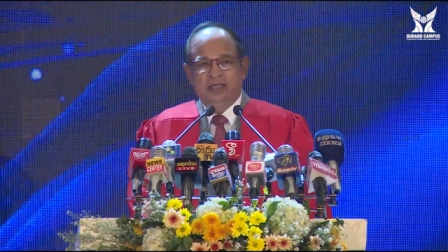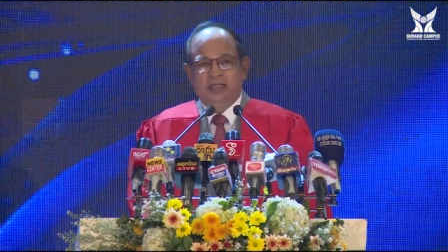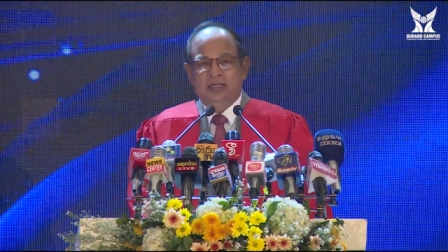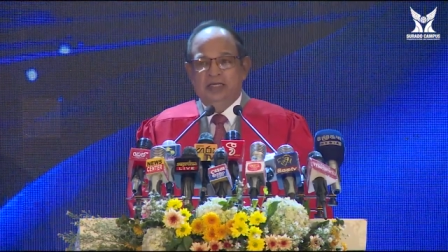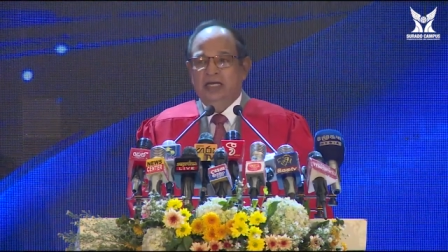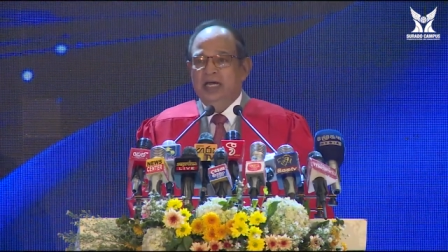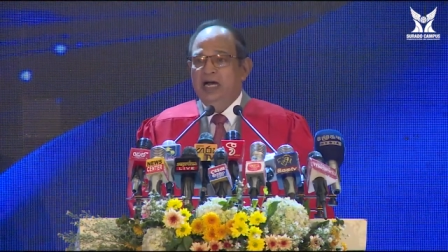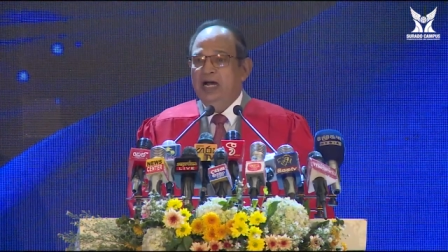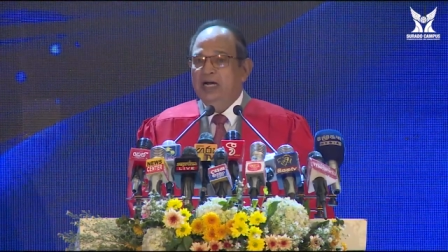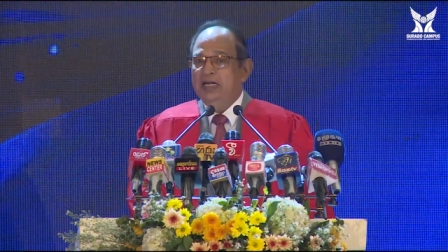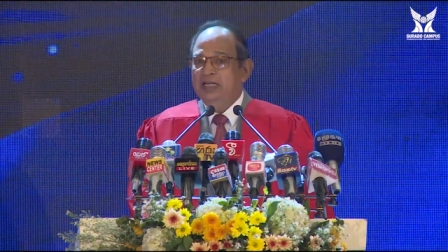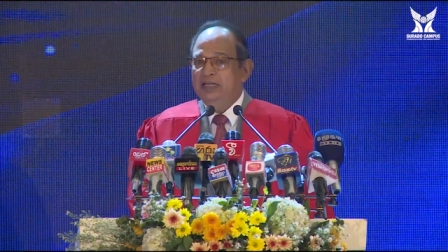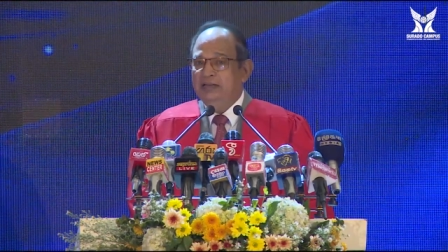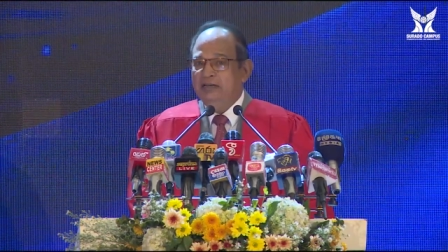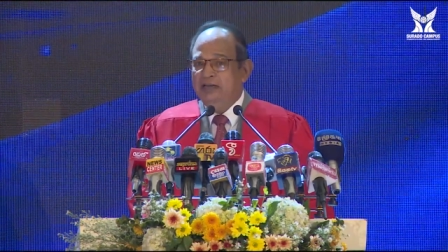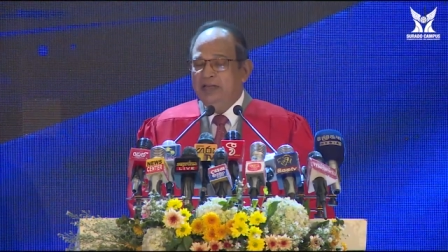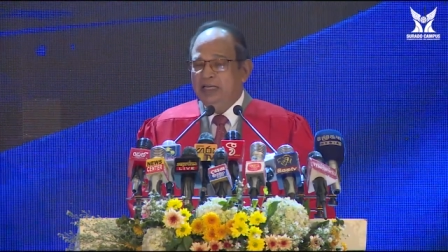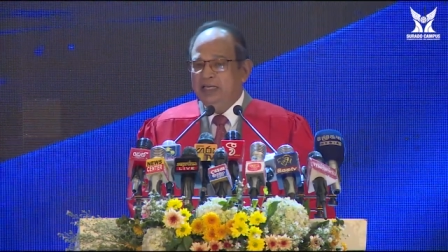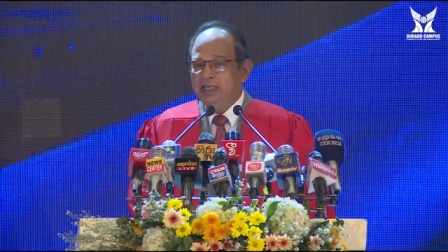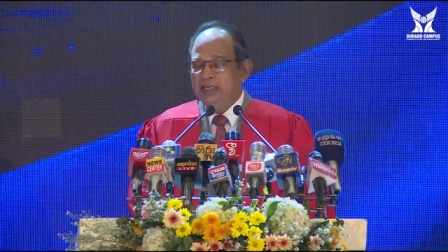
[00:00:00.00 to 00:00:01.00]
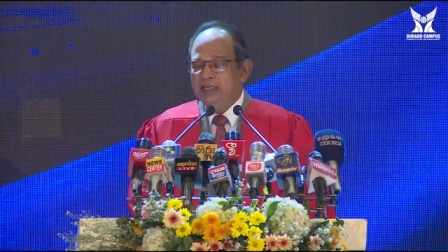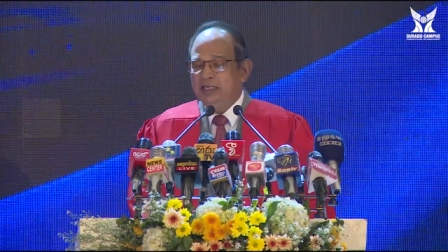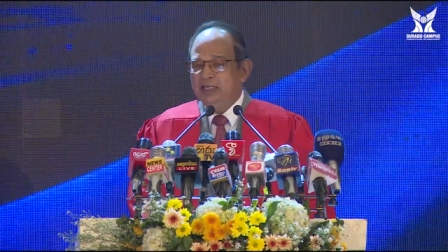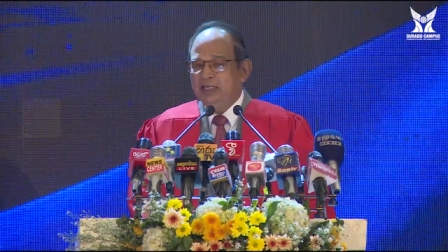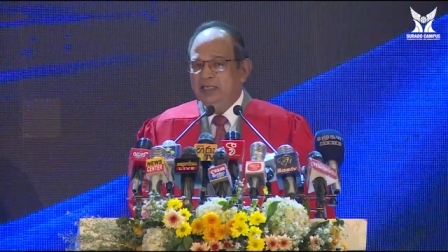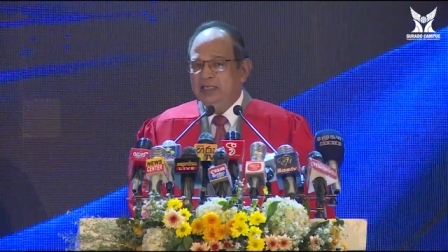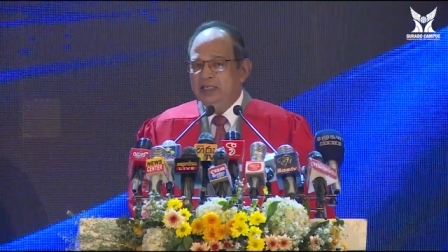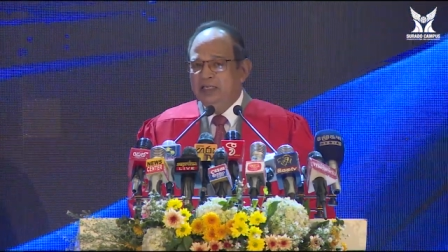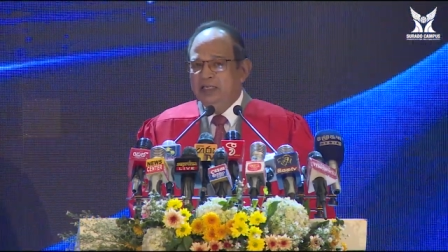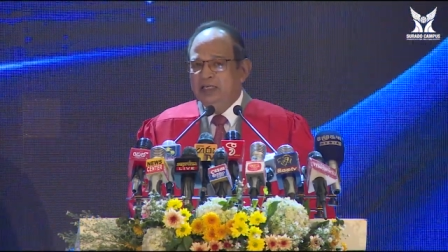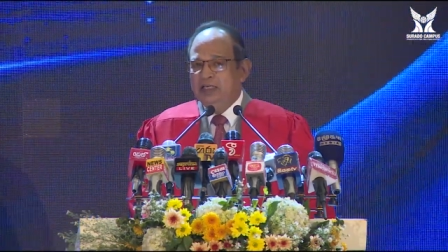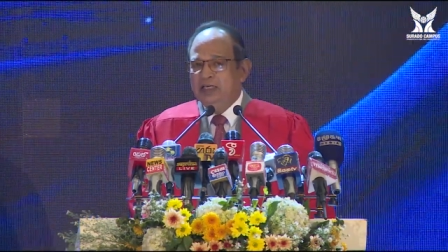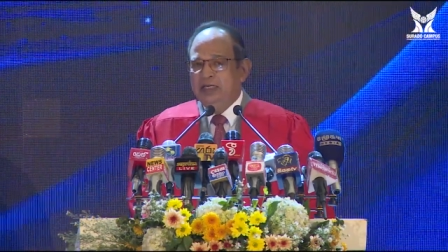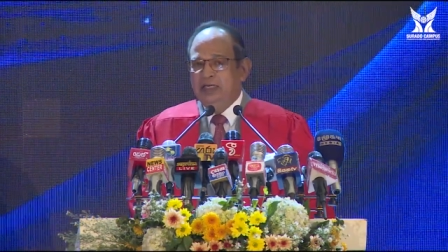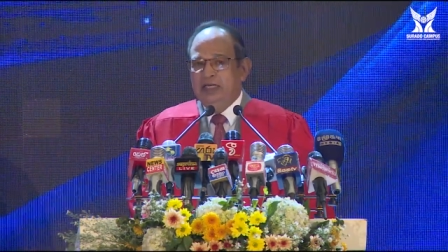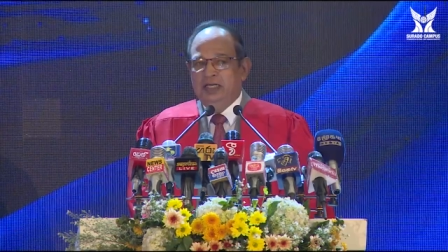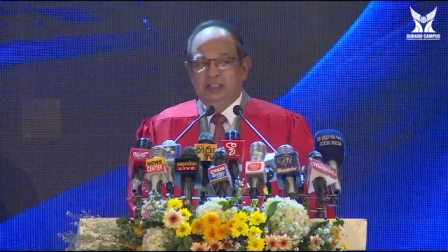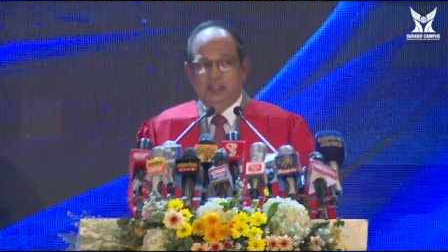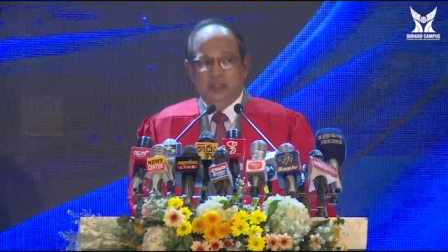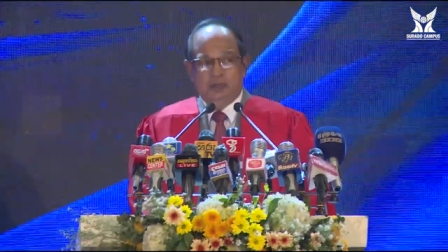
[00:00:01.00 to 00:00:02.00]
caregiving
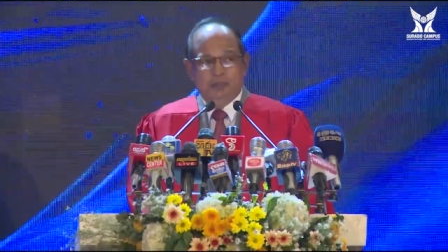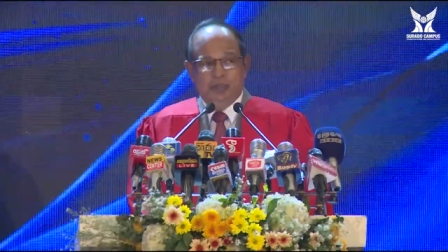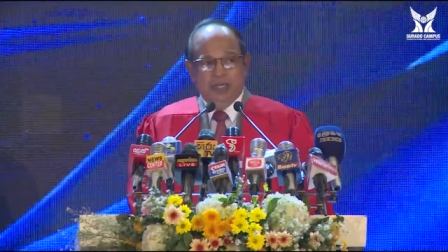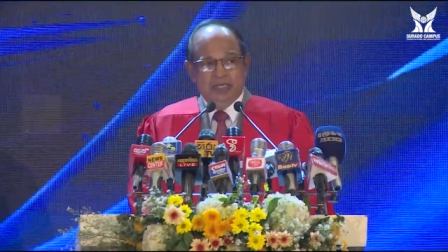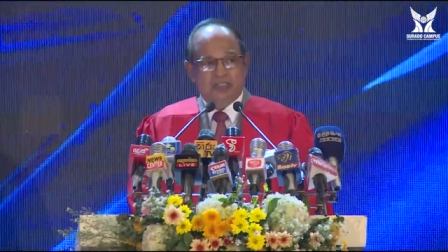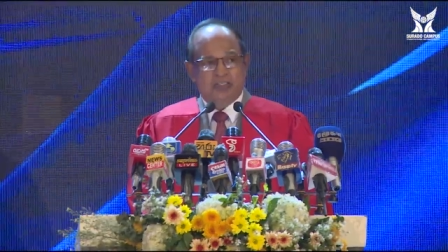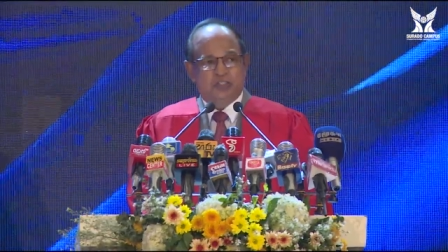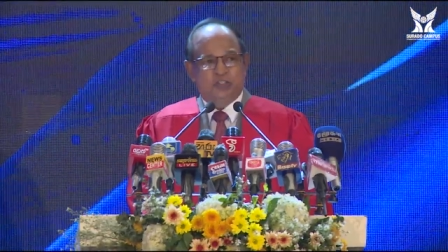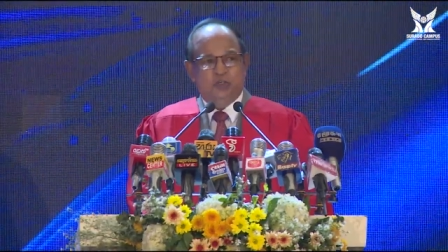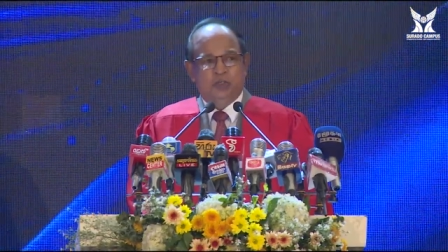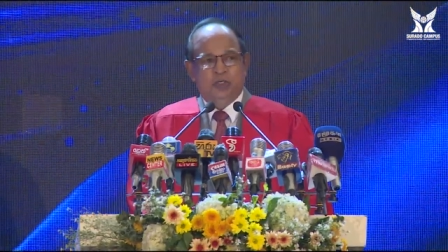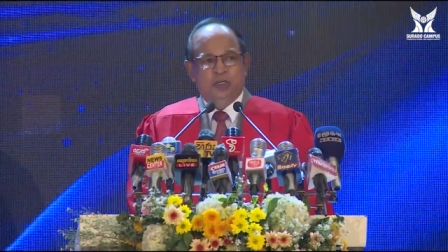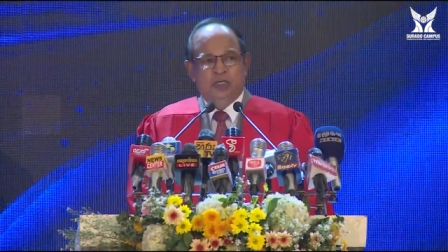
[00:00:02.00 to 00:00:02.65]
is the best